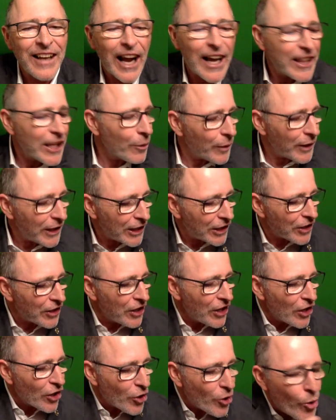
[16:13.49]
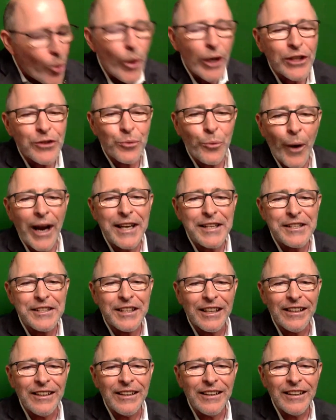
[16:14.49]
I think we need to quit
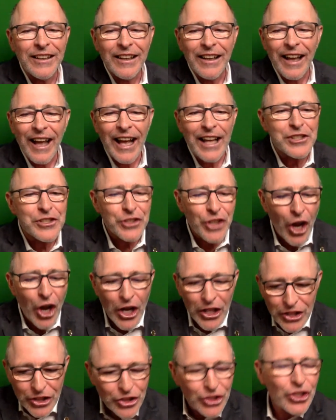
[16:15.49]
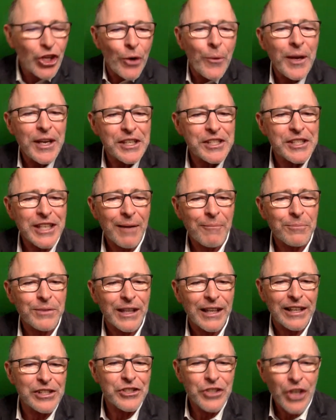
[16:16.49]
waiting and start doing
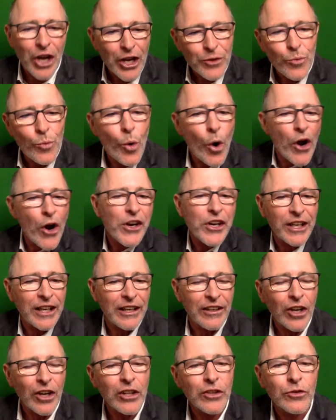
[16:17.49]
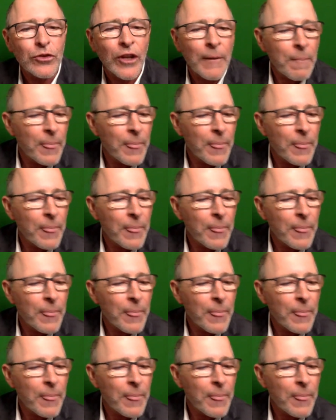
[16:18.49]
something, start working, not